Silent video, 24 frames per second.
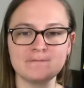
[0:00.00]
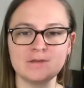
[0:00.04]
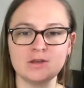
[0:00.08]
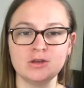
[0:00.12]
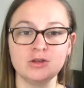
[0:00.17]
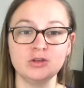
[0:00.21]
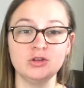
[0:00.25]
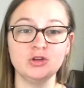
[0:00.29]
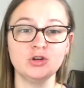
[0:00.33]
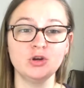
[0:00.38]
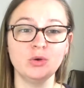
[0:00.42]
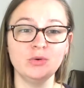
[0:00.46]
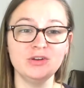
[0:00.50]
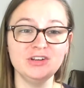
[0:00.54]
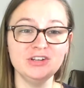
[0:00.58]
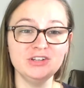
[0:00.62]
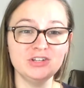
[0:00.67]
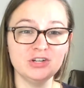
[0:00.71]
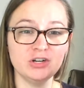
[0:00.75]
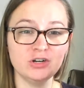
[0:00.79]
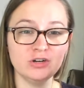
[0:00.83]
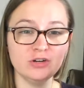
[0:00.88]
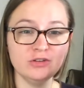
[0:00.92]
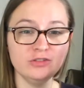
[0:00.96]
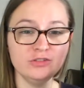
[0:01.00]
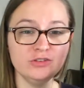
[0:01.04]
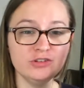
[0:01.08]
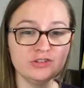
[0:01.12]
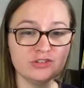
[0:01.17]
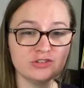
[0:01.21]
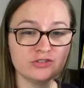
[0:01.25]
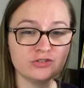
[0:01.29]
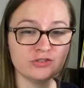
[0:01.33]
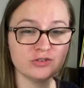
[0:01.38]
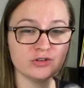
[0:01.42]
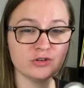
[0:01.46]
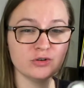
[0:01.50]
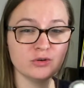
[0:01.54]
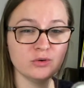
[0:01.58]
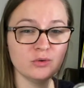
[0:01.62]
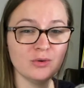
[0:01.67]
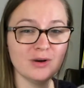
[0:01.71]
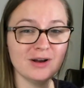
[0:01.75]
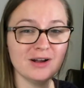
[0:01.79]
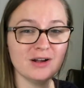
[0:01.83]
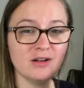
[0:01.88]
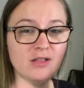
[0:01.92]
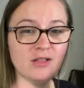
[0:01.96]
You're going to turn the screw
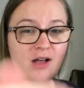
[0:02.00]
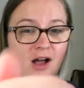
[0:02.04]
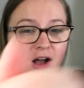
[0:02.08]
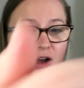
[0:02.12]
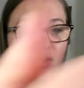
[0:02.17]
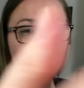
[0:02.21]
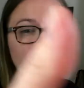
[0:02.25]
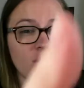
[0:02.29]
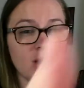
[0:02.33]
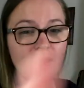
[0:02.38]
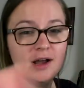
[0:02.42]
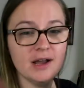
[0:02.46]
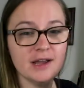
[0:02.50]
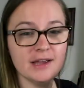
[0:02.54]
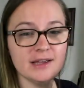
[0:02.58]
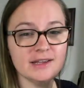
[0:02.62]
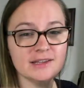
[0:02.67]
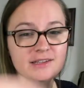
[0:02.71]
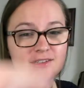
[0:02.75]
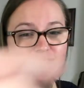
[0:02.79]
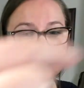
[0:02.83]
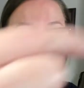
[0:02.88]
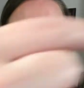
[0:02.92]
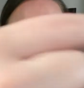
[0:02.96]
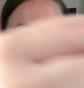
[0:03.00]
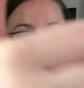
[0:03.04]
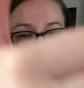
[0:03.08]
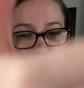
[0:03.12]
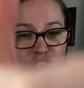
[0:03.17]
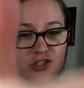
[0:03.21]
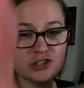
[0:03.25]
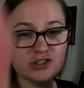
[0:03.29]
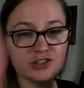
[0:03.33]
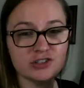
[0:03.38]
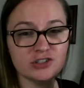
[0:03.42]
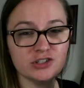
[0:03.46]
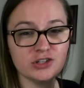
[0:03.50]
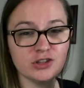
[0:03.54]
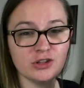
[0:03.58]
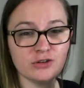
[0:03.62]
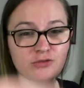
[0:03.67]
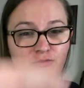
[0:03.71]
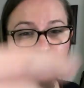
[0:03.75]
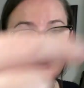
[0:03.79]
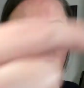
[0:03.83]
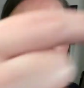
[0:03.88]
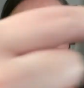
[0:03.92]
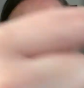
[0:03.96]
clockwise, which is to the
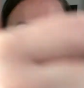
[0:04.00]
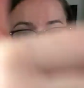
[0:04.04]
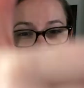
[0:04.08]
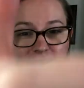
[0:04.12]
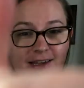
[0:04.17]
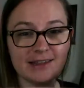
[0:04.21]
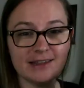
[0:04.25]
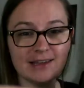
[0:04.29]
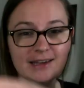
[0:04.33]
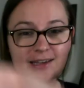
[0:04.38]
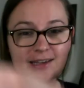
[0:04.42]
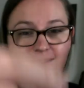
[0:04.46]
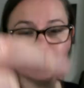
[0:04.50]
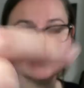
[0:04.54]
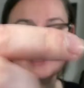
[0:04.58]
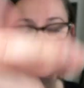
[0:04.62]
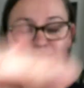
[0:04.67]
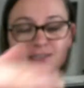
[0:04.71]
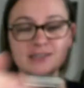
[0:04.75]
right like this.